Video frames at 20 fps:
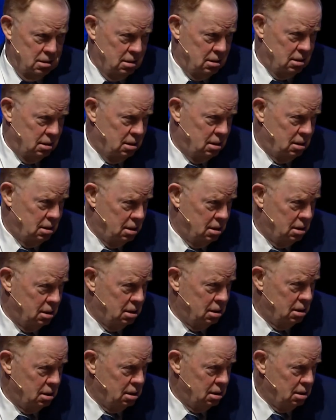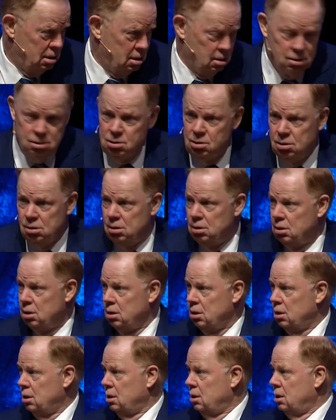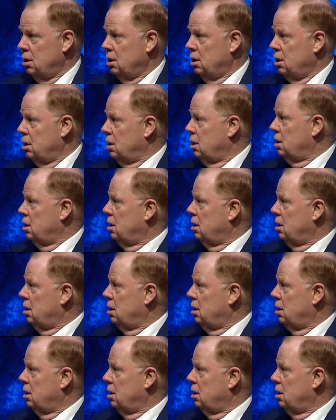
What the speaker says: Nobody speaks.